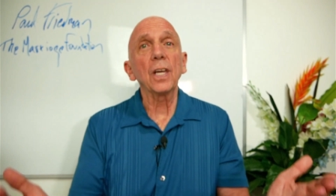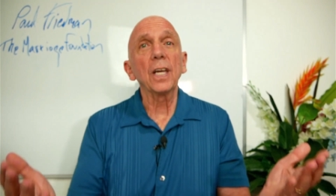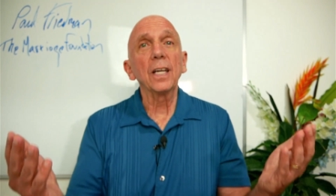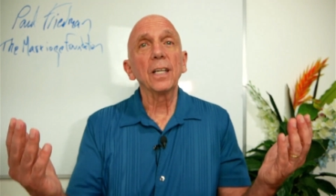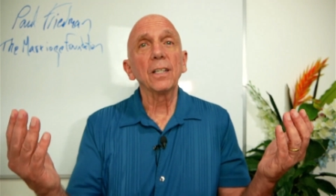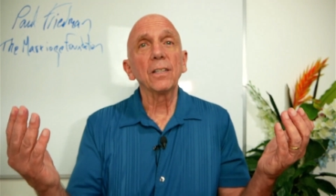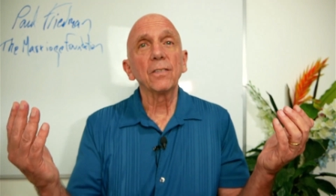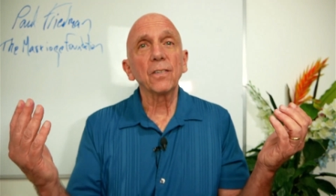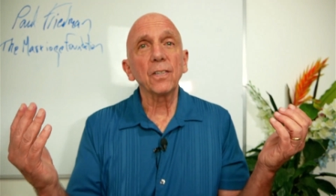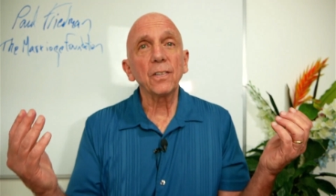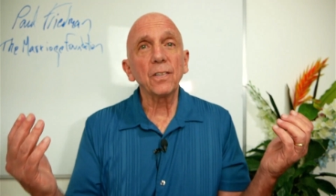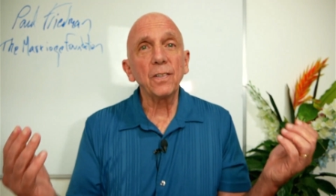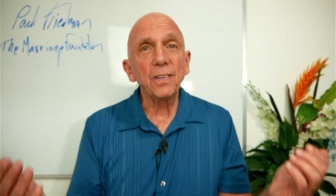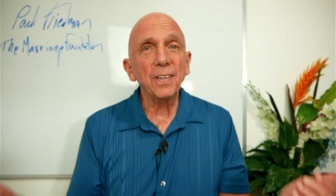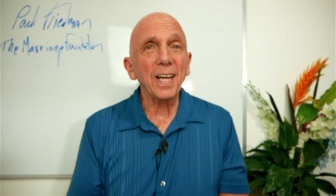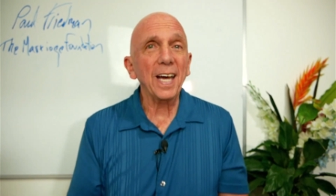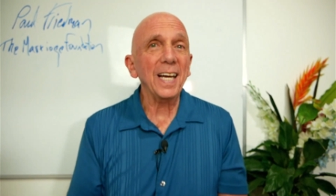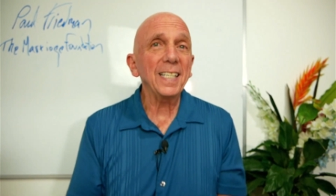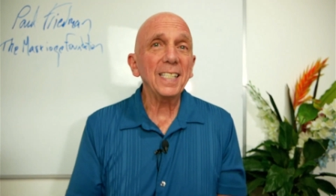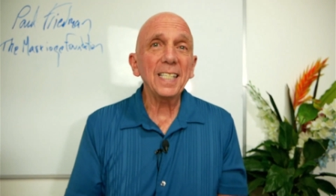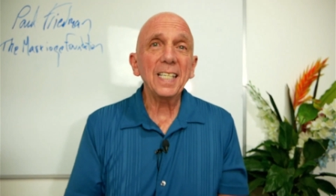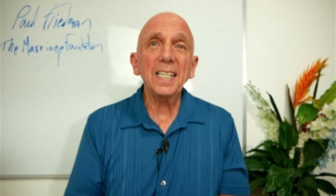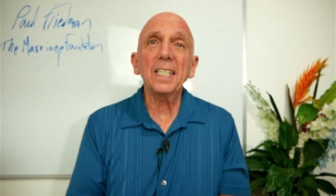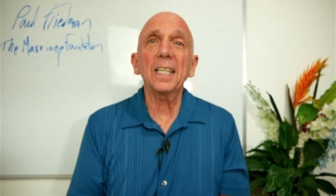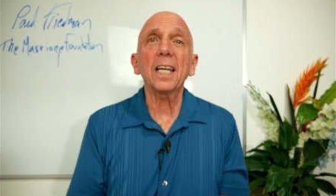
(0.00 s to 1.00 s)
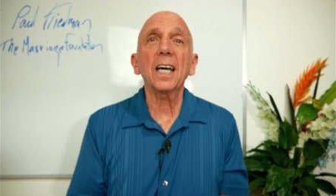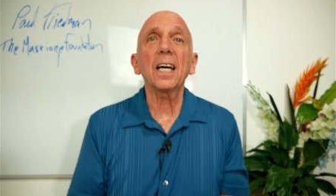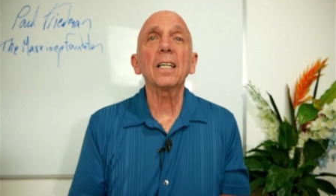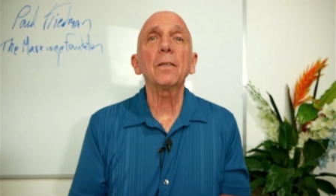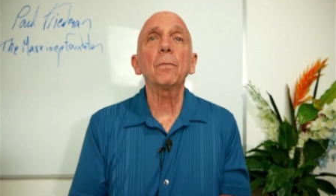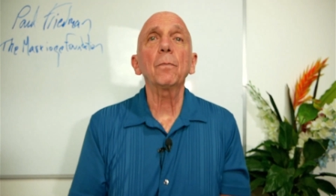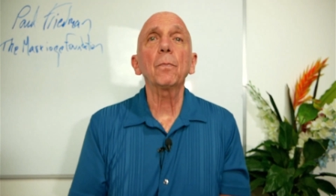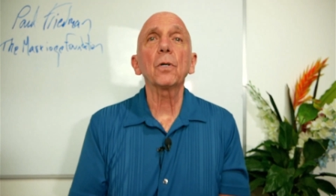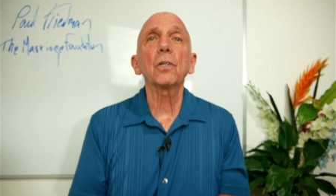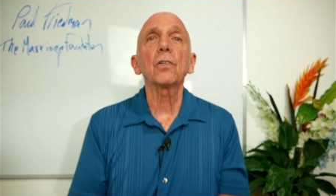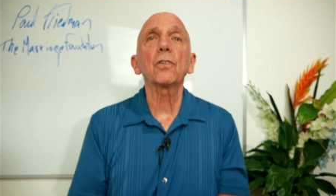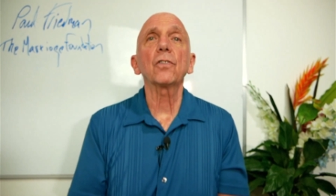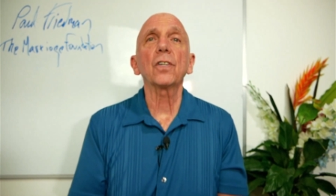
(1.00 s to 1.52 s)
to
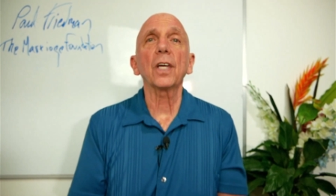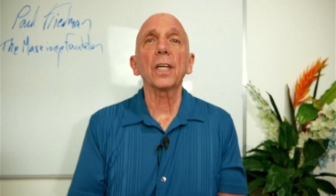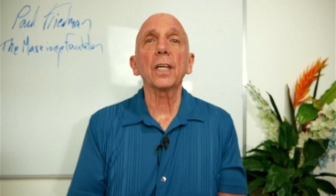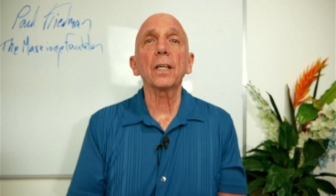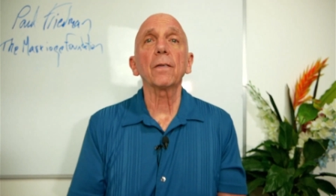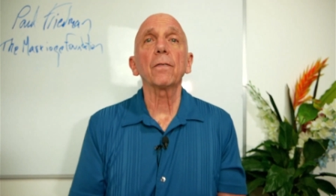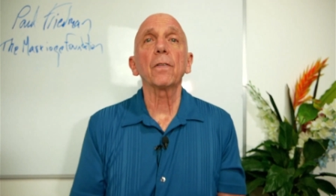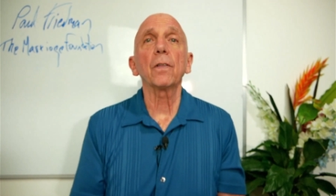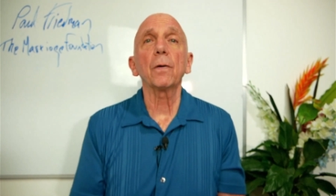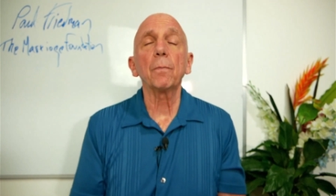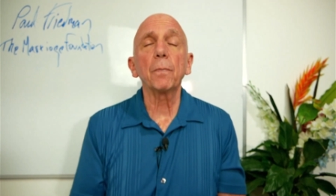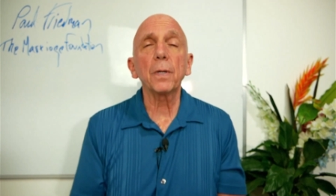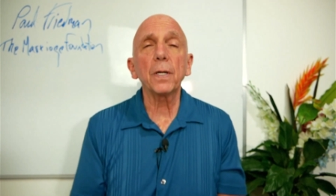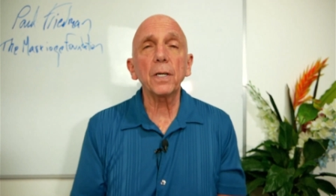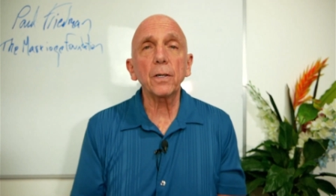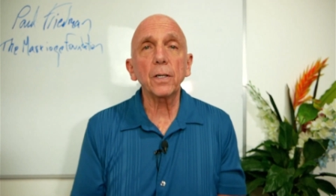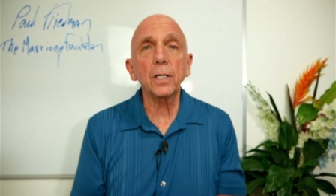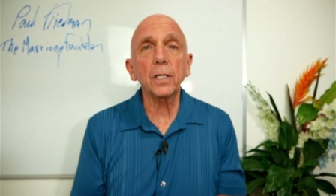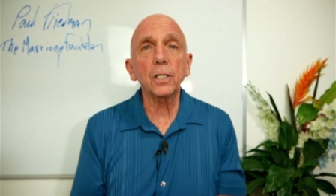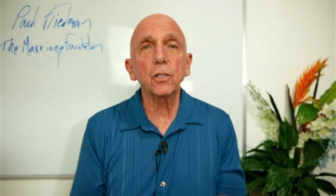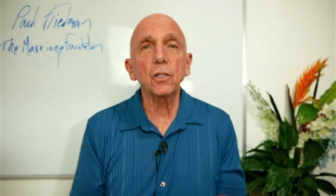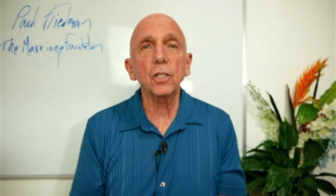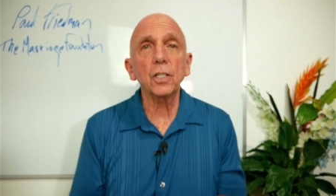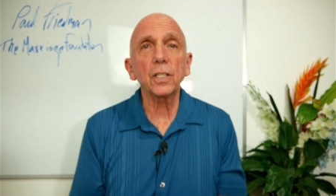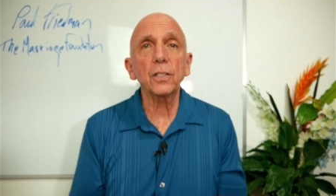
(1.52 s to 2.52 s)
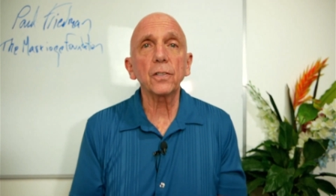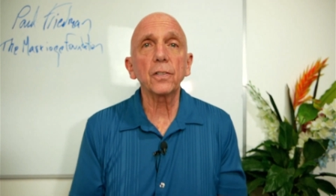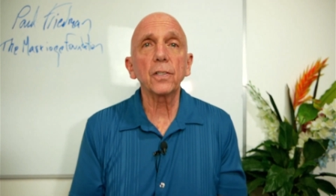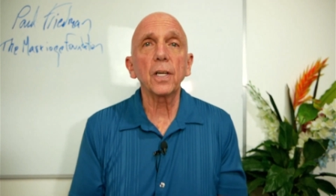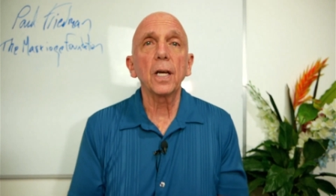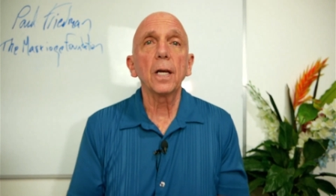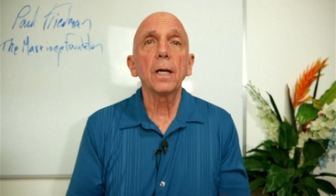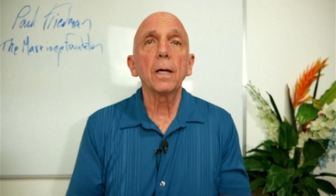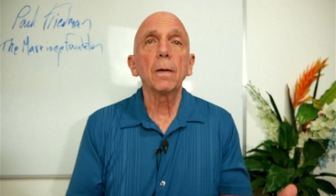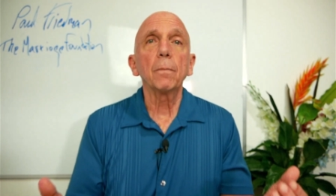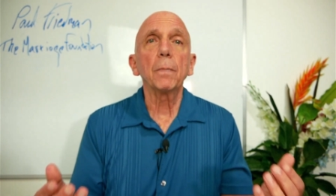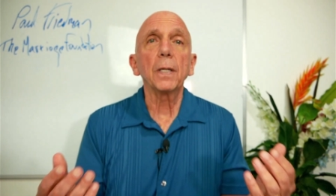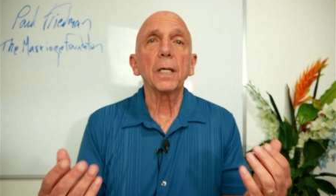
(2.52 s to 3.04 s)
99% of the marriages
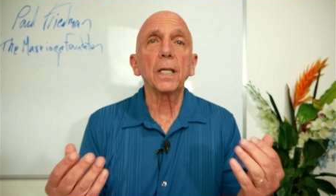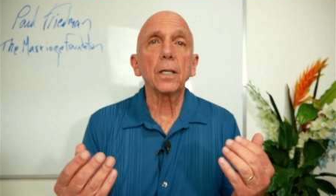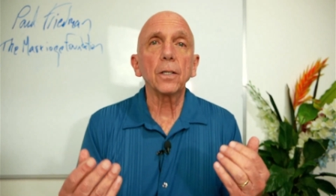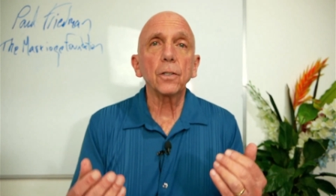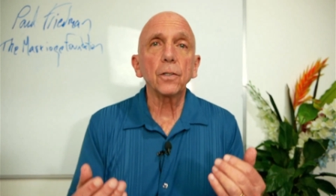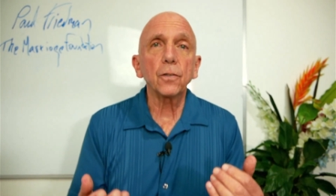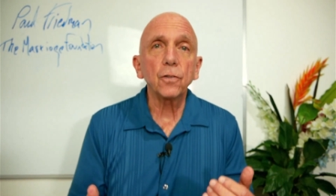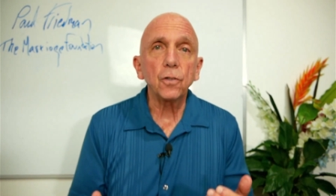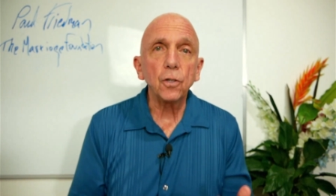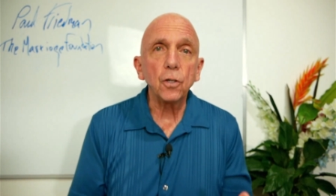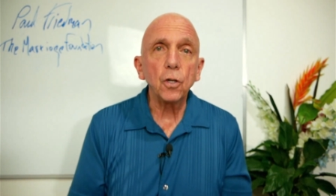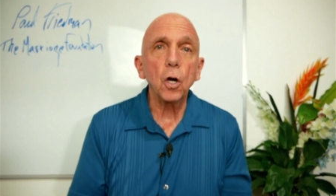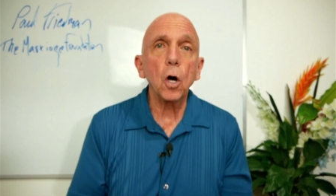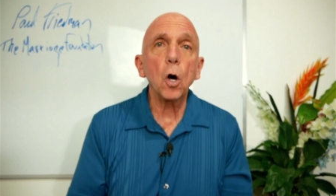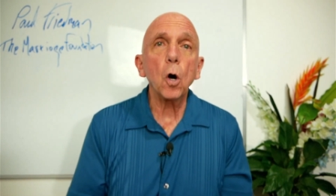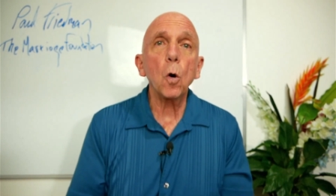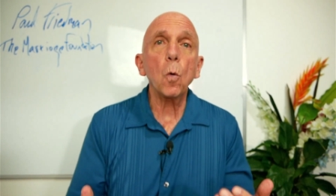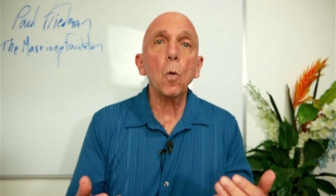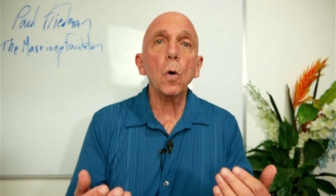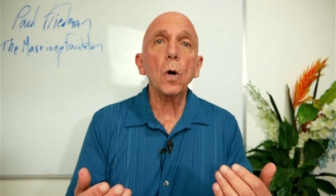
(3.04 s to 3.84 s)
because no one